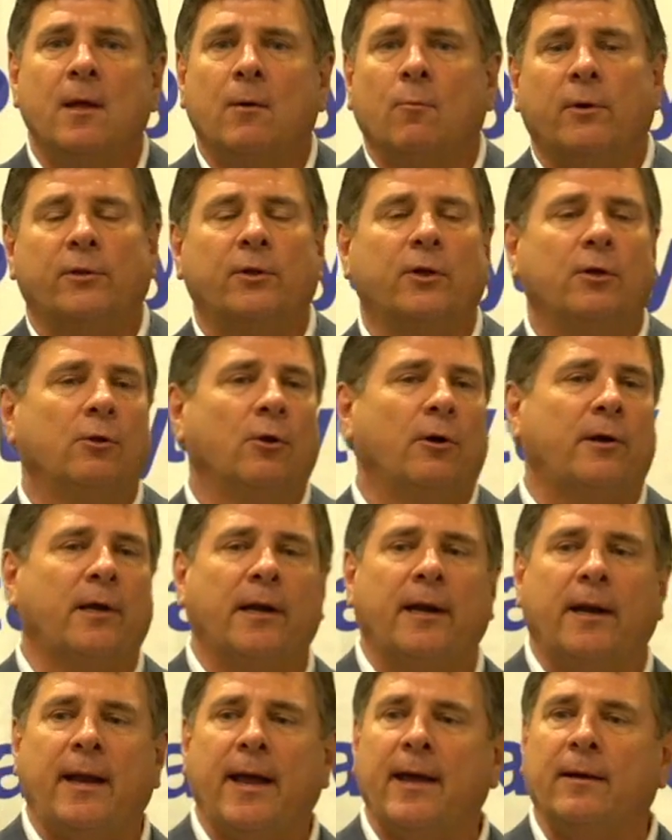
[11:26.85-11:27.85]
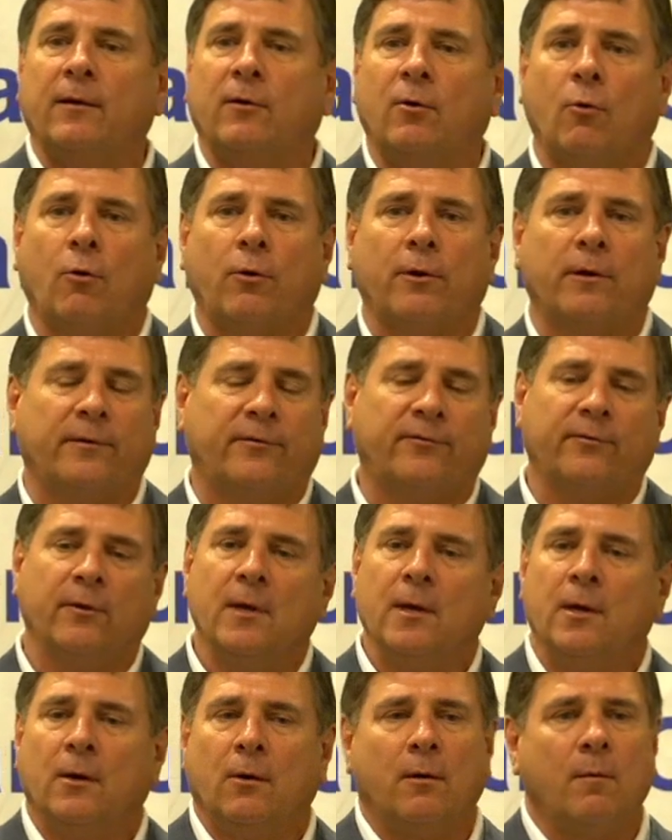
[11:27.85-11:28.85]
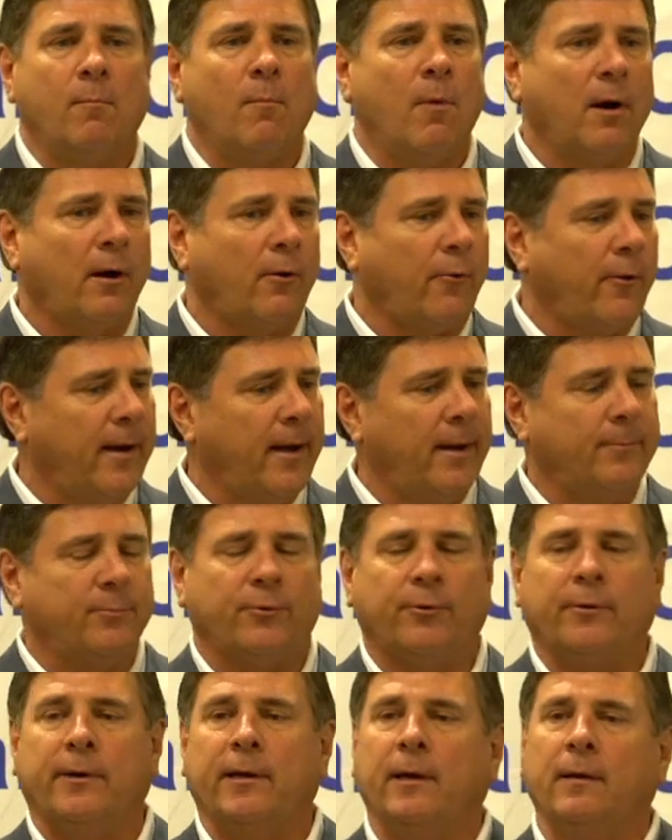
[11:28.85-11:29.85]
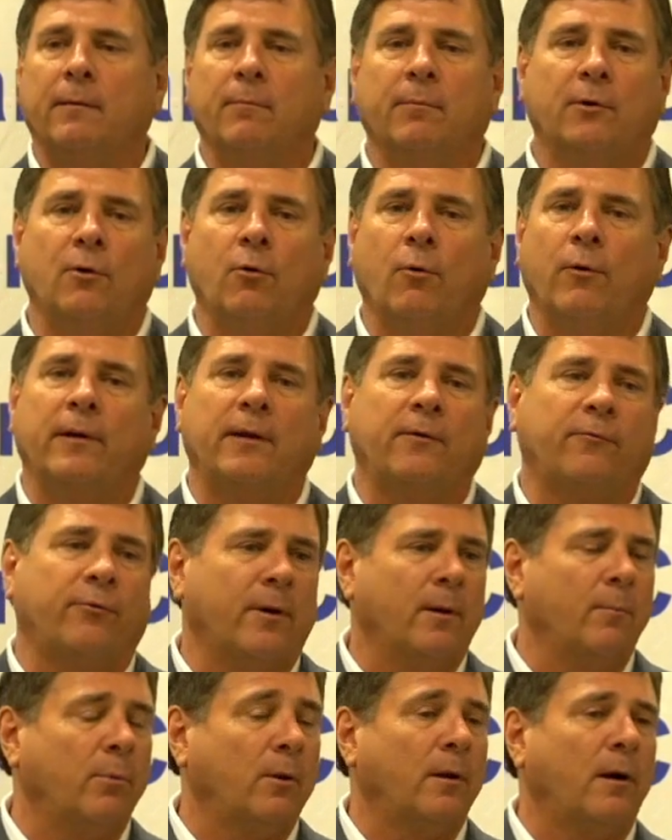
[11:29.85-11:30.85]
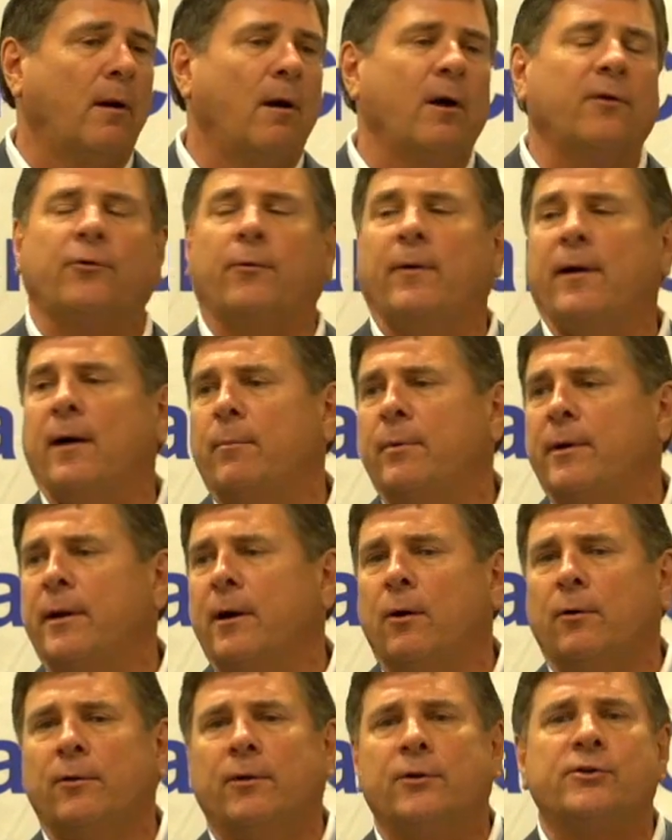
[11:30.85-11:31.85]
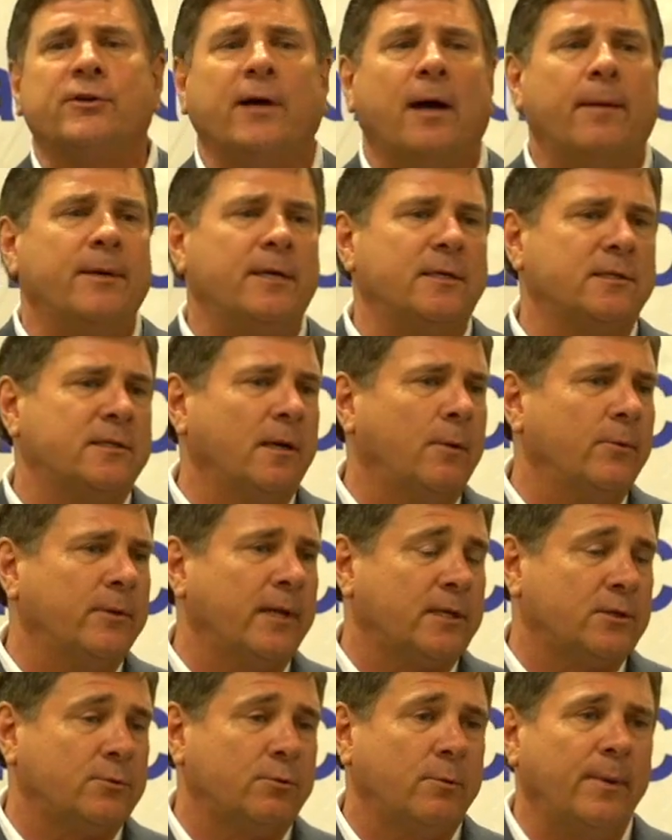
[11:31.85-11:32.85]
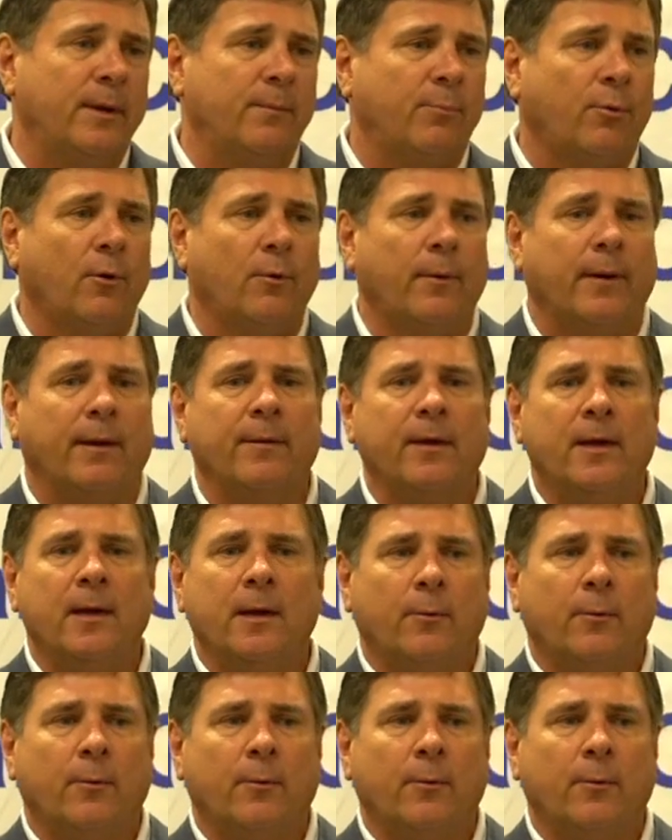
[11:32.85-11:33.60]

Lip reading: whether you look at an Ann Cordes or a Mark Crabtree, a Courtney Trimble, Arthur Albiero, the job he's done with that swimming program,